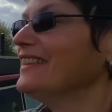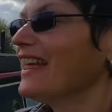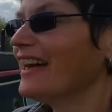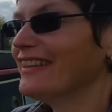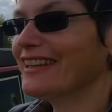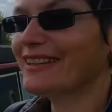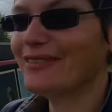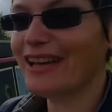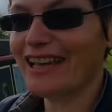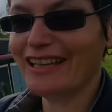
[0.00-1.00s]
And then I can
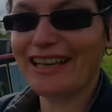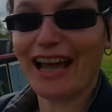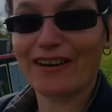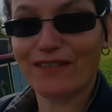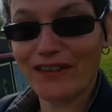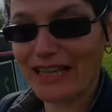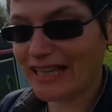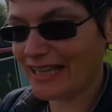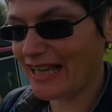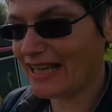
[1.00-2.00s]
wait here now for
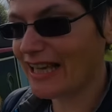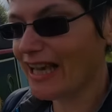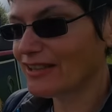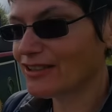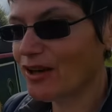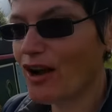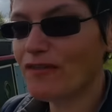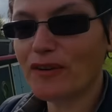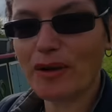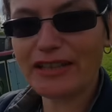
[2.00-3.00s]
Nikki, so
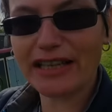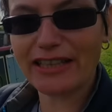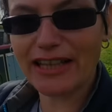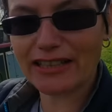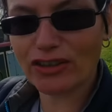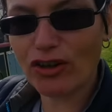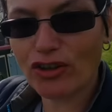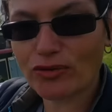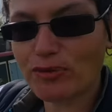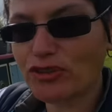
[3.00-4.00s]
hopefully when Nikki gets to
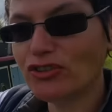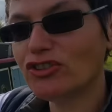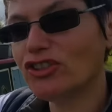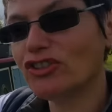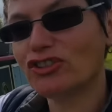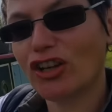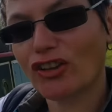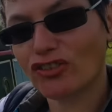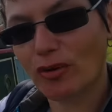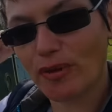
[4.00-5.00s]
Hawkesbury Junction and
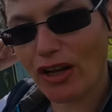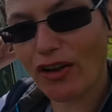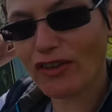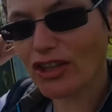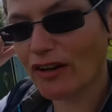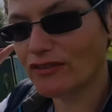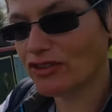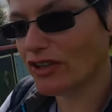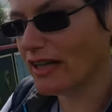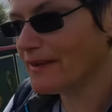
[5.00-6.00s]
starts coming along the
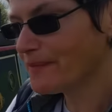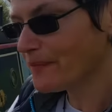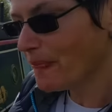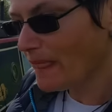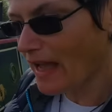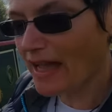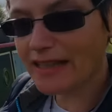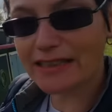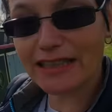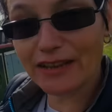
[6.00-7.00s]
Coventry, I
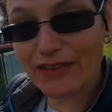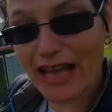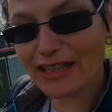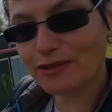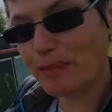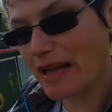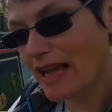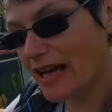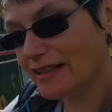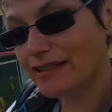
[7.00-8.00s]
can leave the Ashby
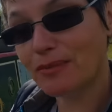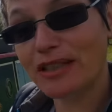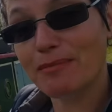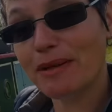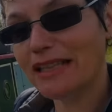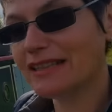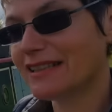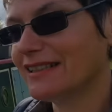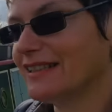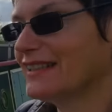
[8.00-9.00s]
and we can
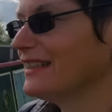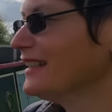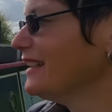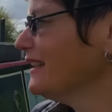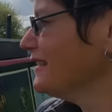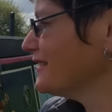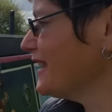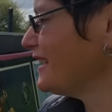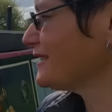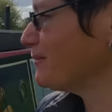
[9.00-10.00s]
meet. So
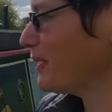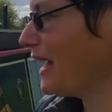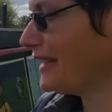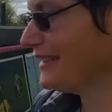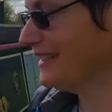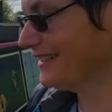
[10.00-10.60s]
that's the plan.